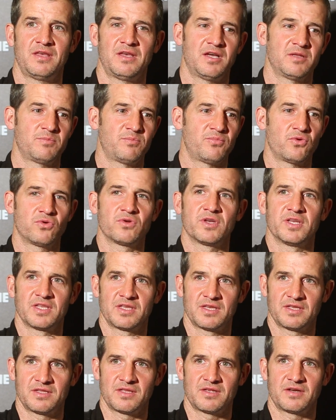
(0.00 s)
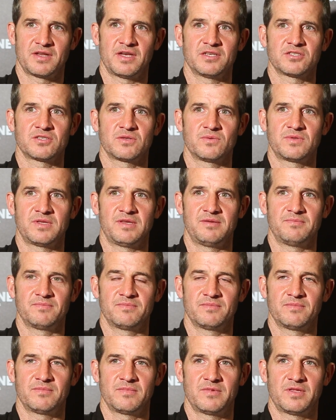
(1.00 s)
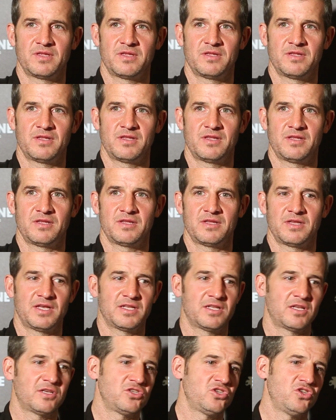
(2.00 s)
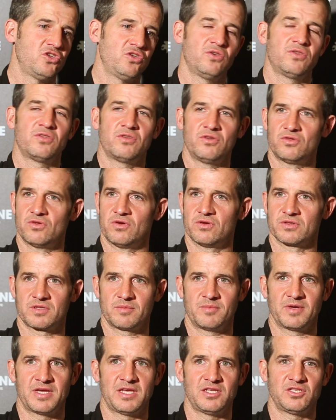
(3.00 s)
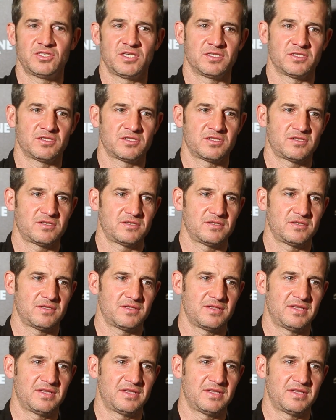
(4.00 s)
I'd broken into the international team, and I knew through talking to my agents